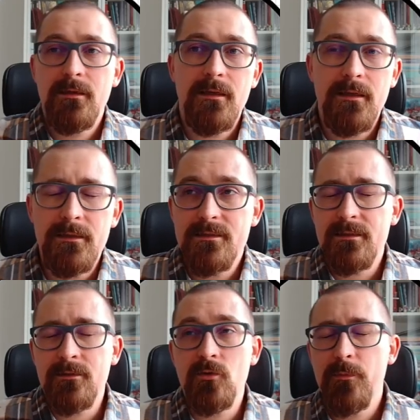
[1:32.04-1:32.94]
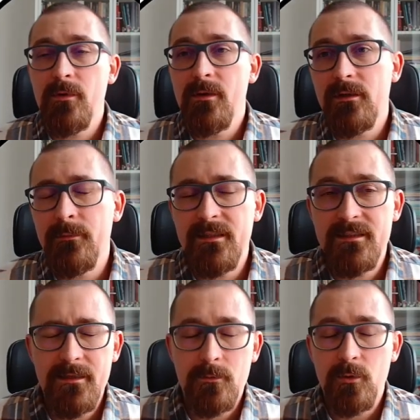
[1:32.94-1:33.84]
It's group we
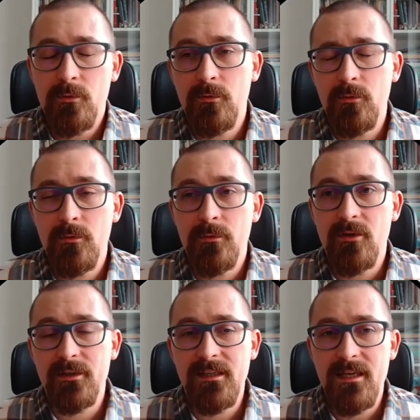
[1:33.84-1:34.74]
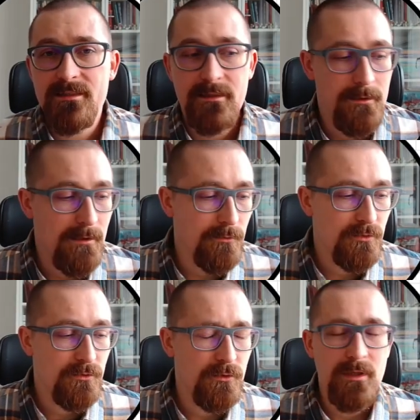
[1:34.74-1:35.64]
organized
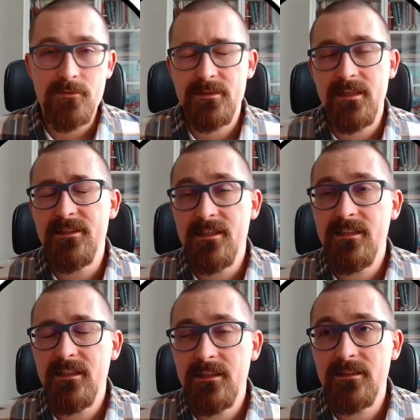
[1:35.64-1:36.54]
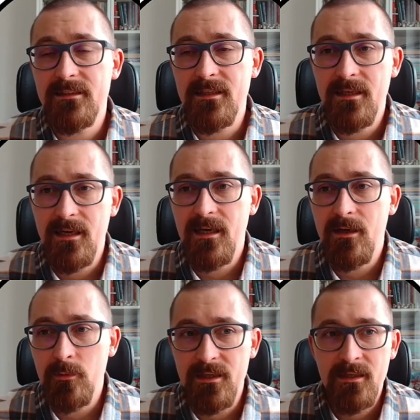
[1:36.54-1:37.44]
around 2018, and
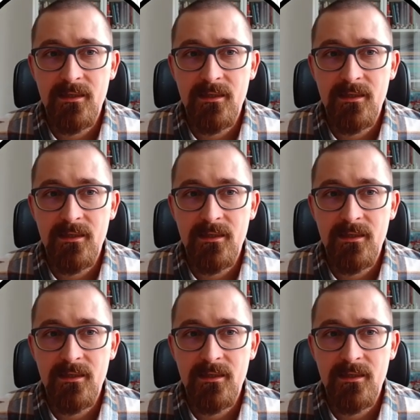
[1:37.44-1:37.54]
we